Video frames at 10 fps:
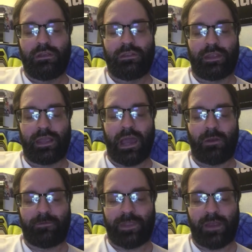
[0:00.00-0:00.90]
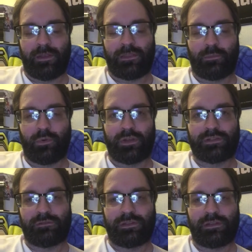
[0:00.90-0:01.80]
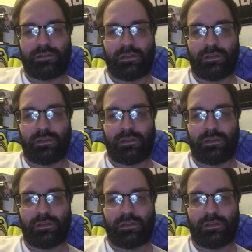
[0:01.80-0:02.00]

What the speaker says: they accounted for that and the price of the